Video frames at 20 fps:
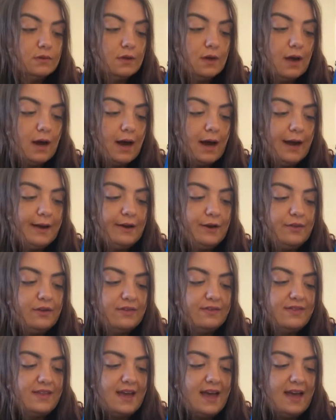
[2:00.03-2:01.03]
I know
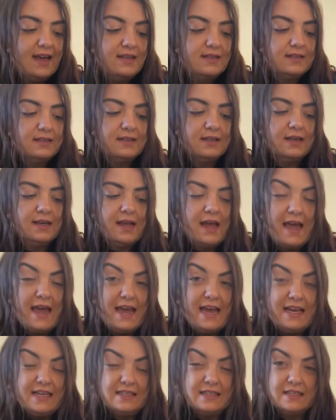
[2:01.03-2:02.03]
that this
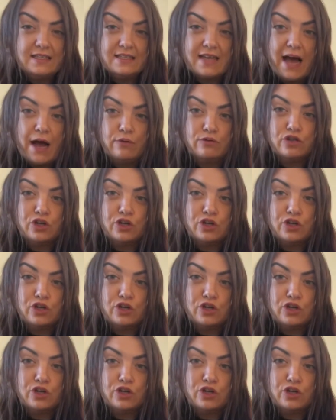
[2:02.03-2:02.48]
is the sound